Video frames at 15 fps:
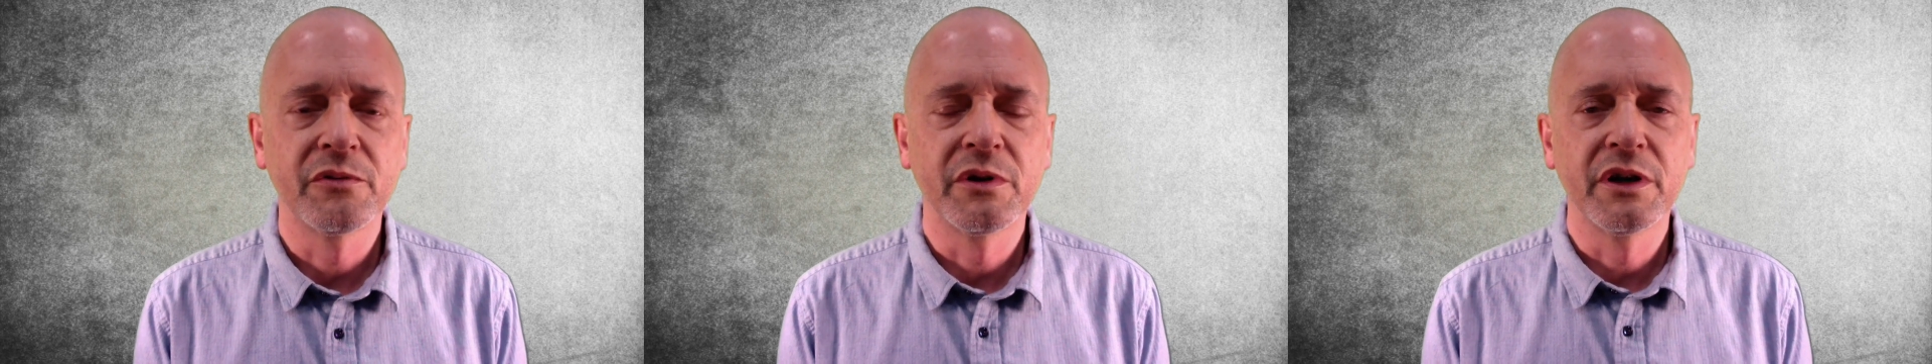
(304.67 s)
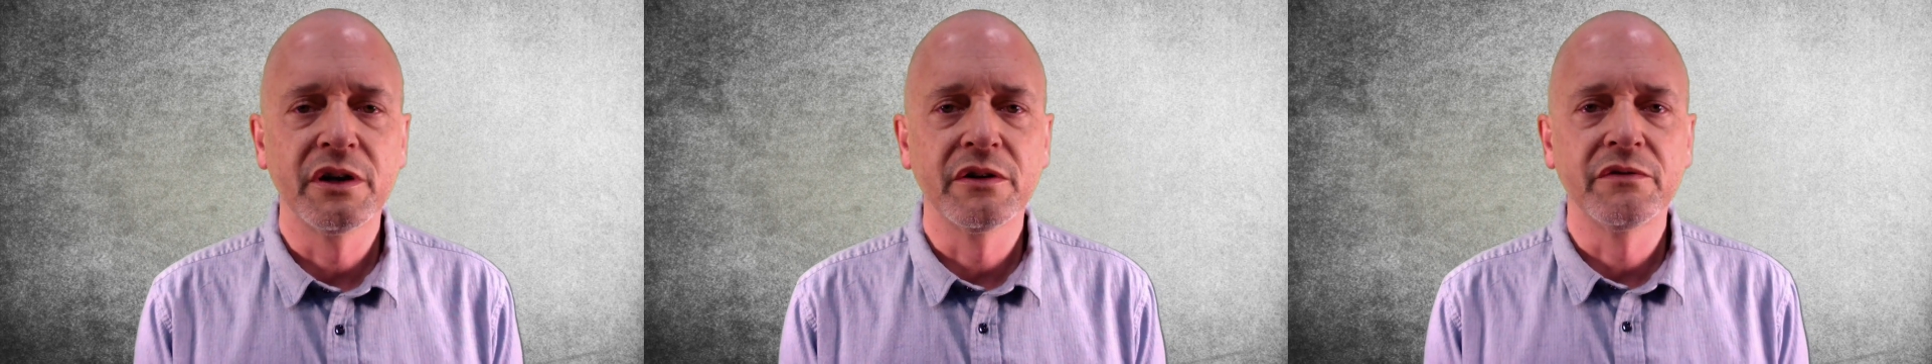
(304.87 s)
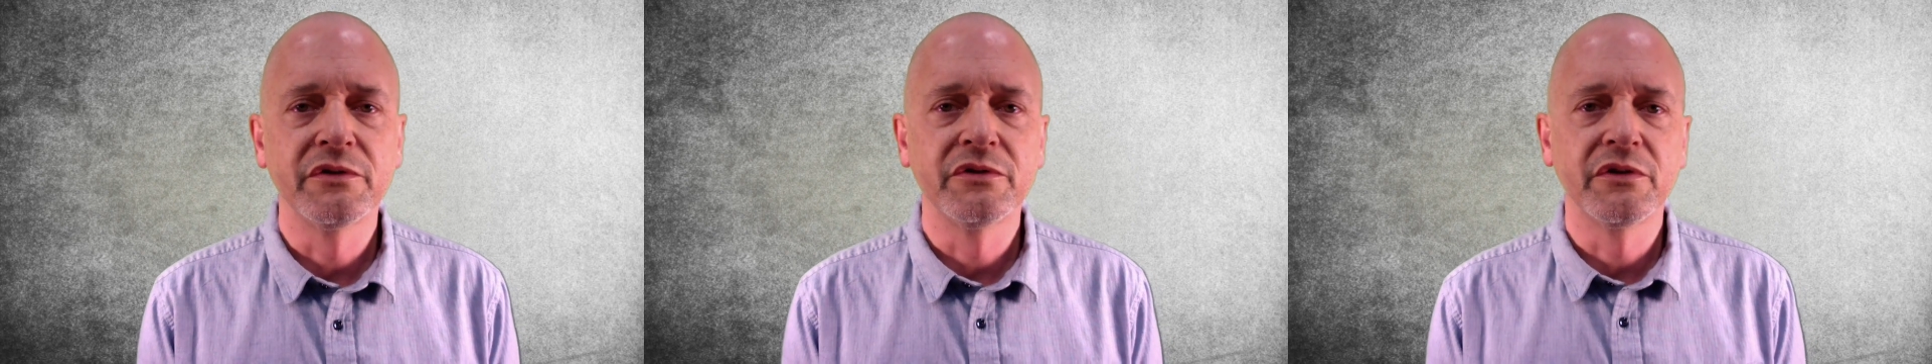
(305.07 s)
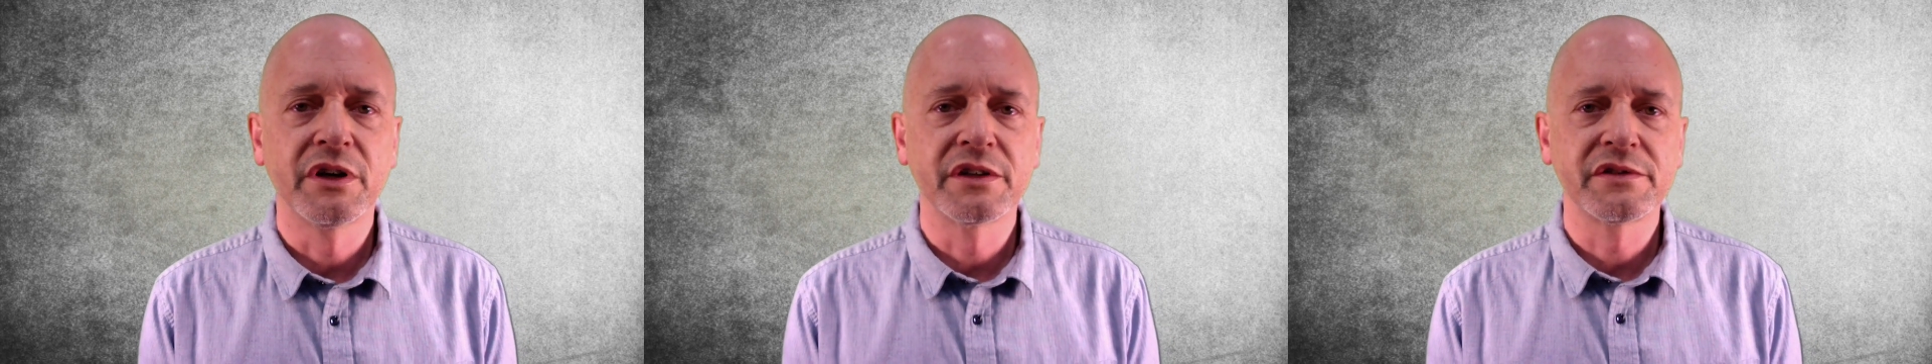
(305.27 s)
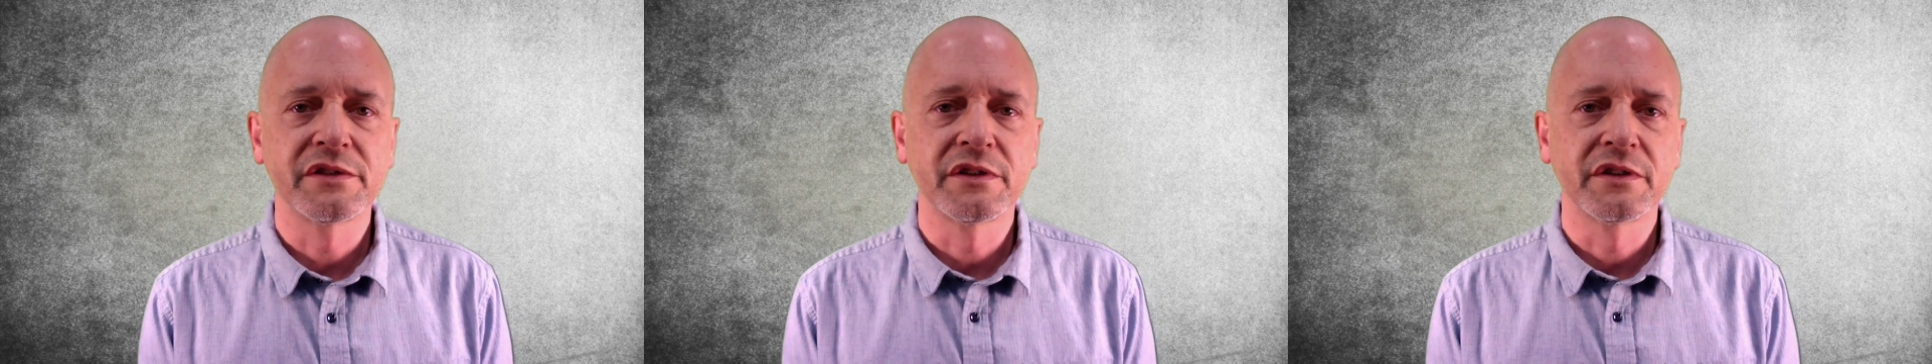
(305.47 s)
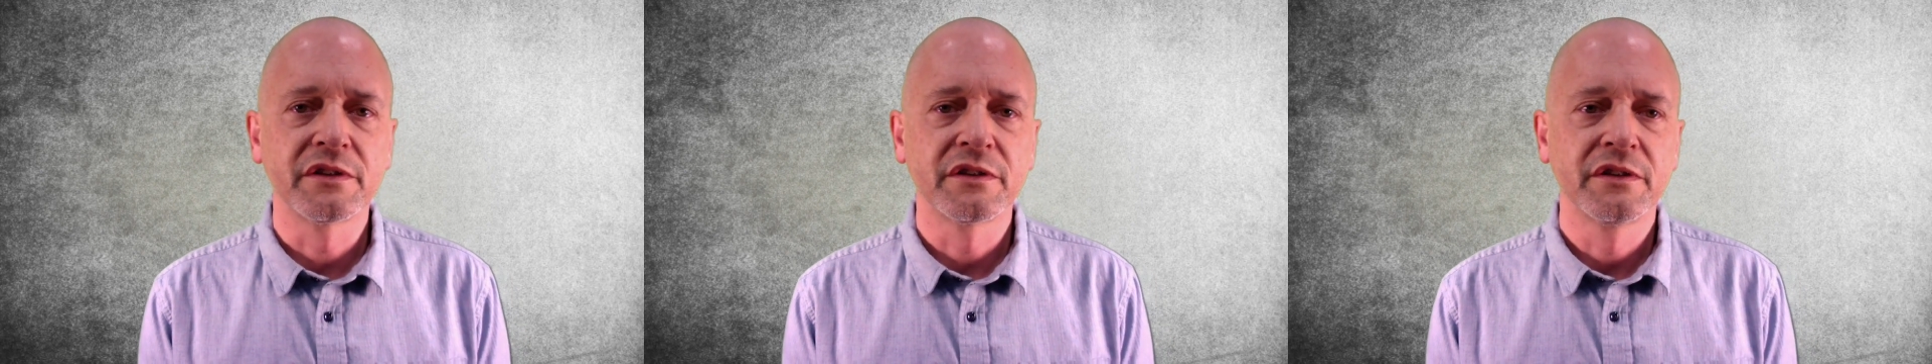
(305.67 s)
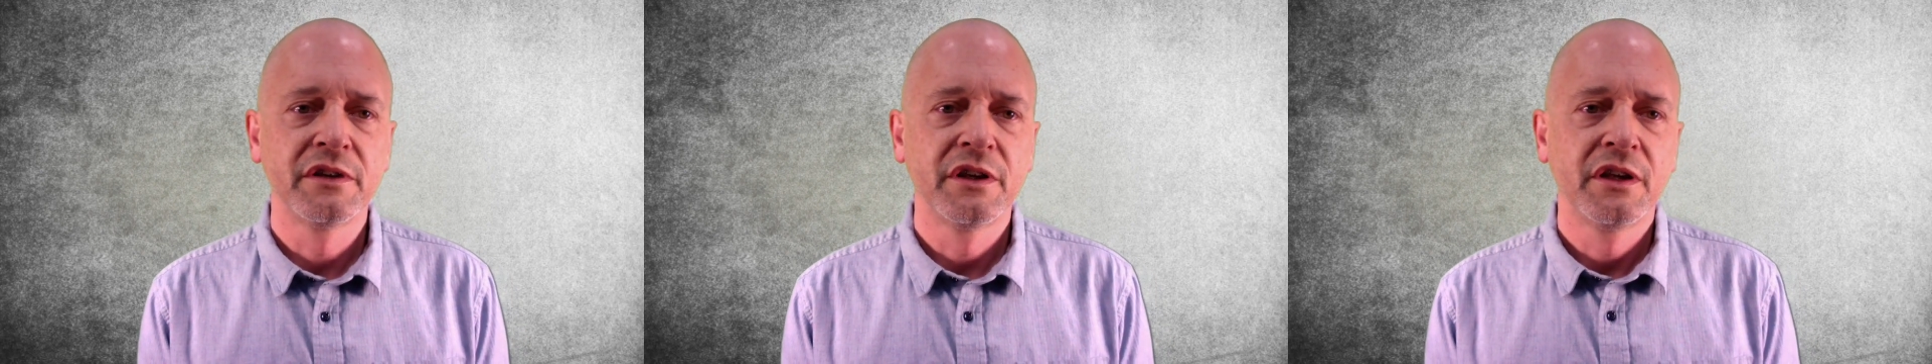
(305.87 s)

way of addressing